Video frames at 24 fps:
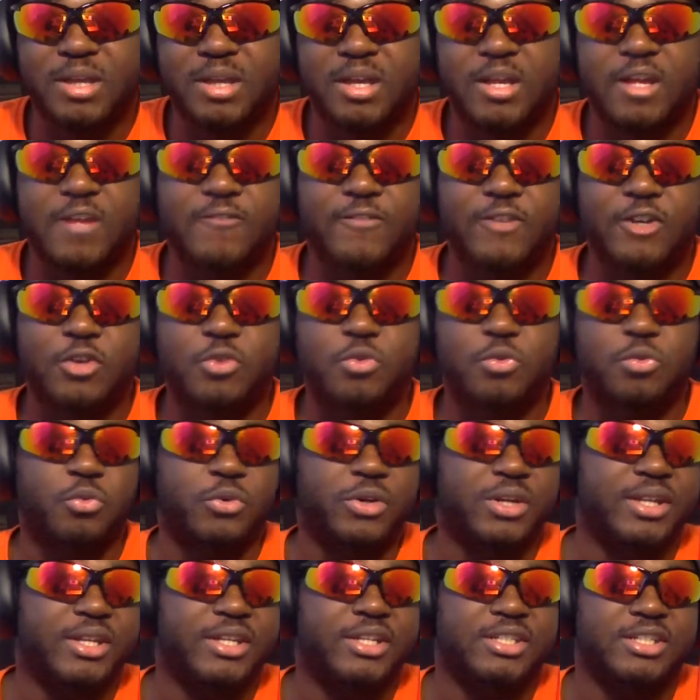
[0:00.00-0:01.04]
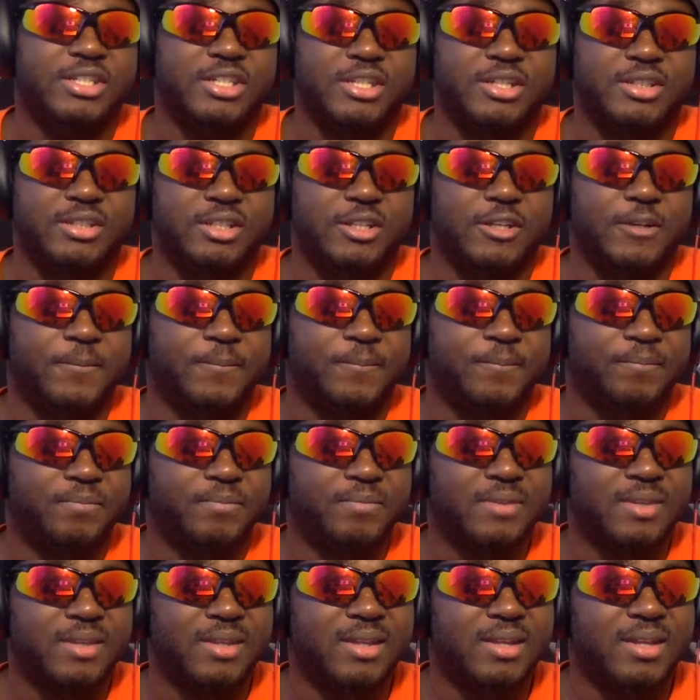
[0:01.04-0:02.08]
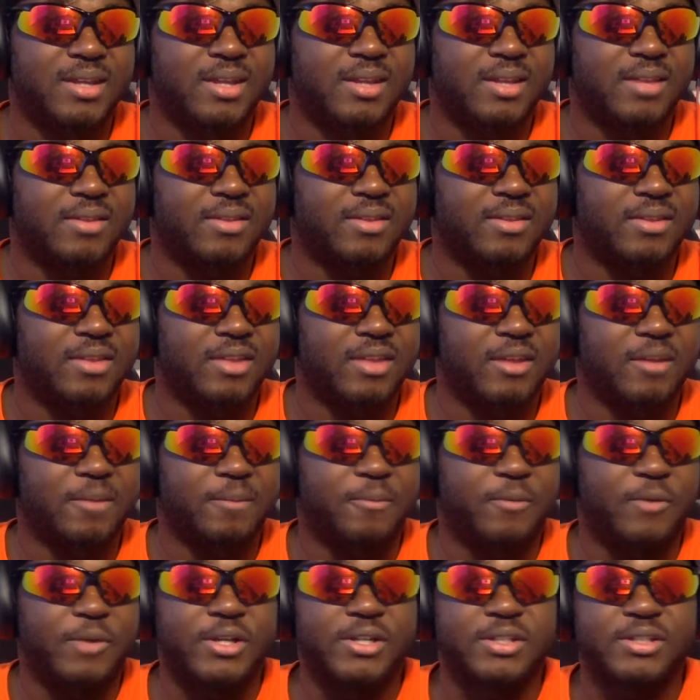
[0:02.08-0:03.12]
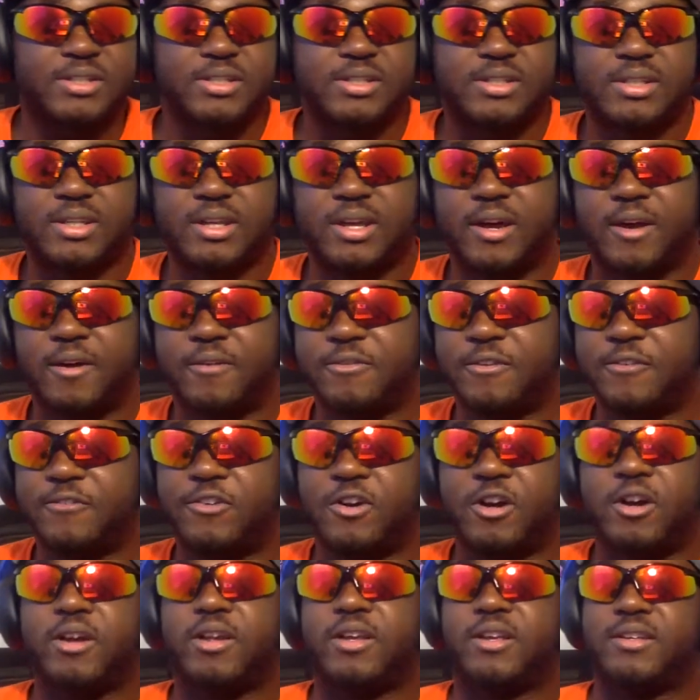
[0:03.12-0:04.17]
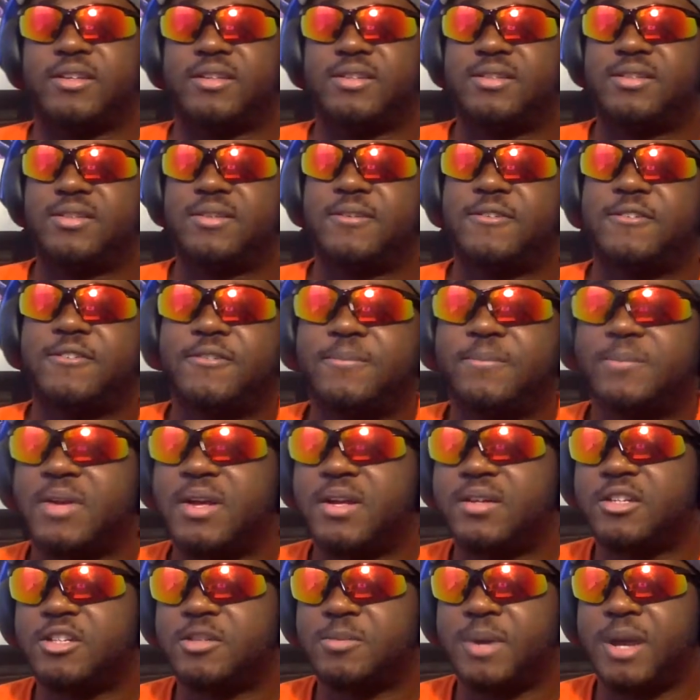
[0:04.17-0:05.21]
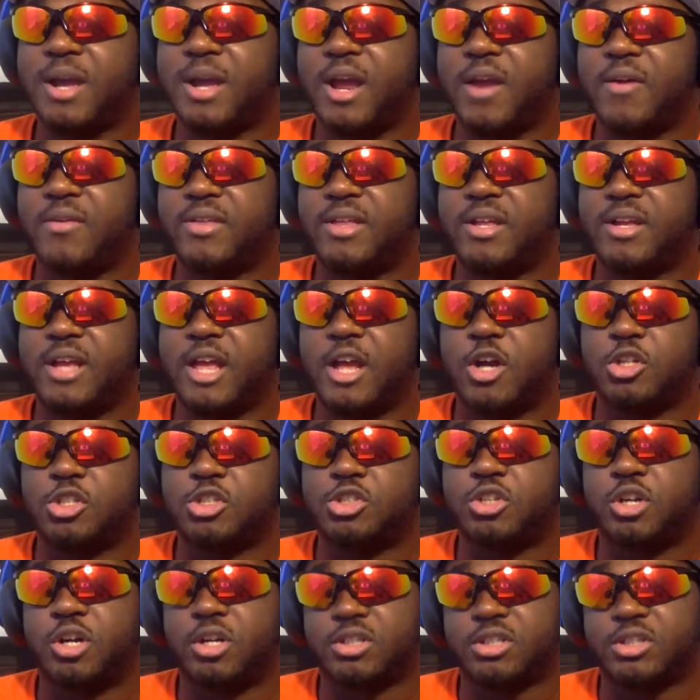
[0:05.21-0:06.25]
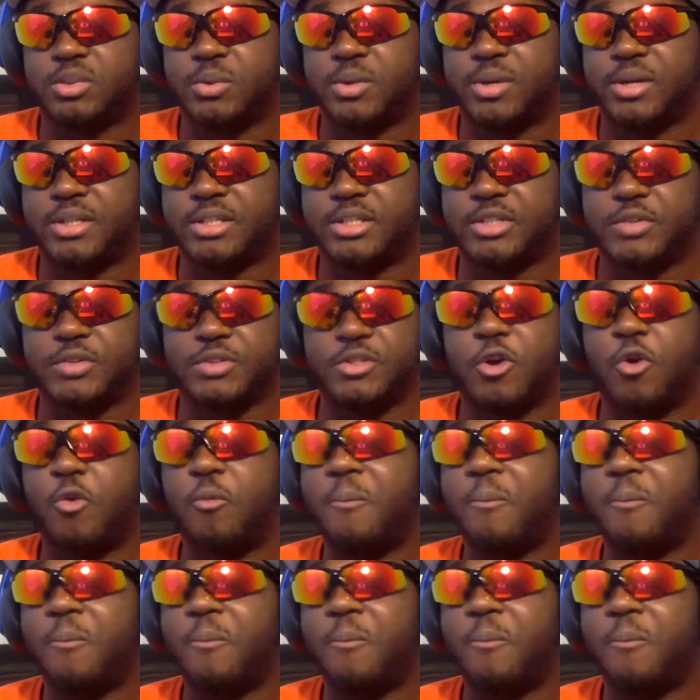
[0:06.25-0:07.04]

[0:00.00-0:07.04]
It felt really cheesy. The priest of the Far East, despite everything how strong she was no